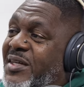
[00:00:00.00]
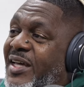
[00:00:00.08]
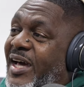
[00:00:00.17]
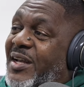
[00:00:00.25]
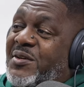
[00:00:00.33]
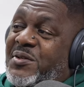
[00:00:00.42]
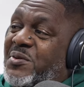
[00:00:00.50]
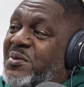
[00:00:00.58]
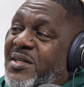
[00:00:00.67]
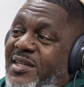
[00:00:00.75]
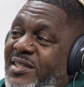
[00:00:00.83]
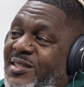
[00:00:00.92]
I don't know
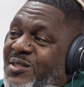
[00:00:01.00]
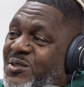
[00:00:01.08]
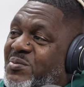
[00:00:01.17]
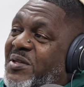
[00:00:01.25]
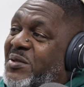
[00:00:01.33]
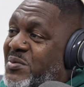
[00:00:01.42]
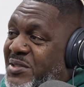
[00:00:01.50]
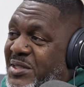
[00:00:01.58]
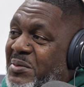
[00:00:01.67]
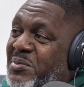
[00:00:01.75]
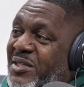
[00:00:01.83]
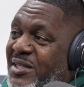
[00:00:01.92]
what it is, but it was
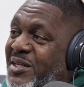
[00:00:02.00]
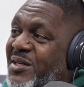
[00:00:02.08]
something